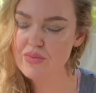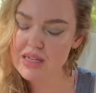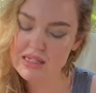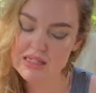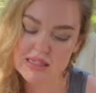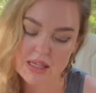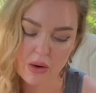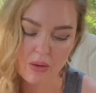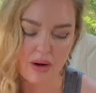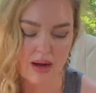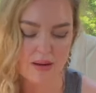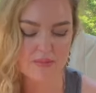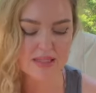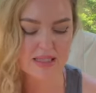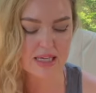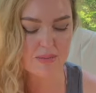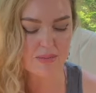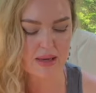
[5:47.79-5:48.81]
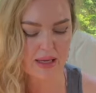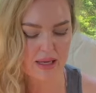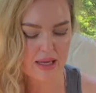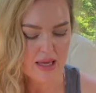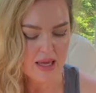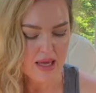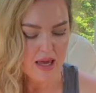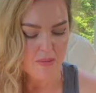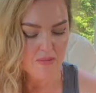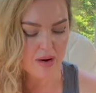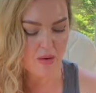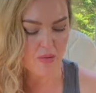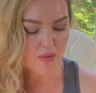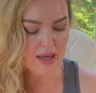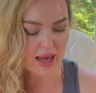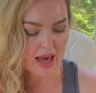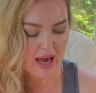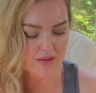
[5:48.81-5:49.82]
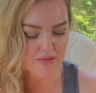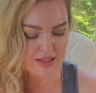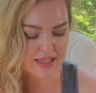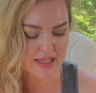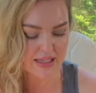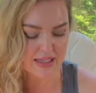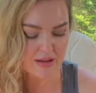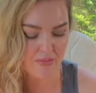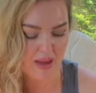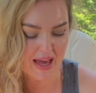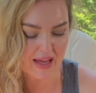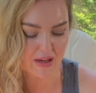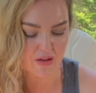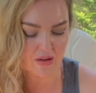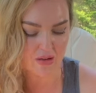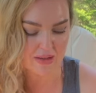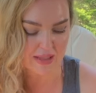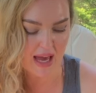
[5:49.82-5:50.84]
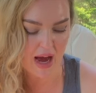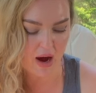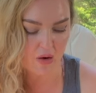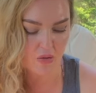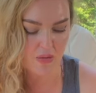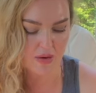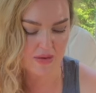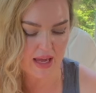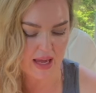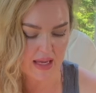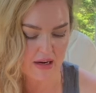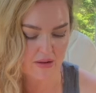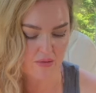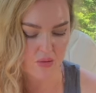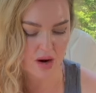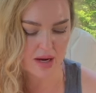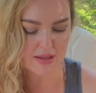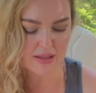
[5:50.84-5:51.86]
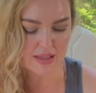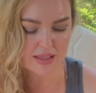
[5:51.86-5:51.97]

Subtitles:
So I'm skipping, but we have Six of Pentacles out with Eight of Wands.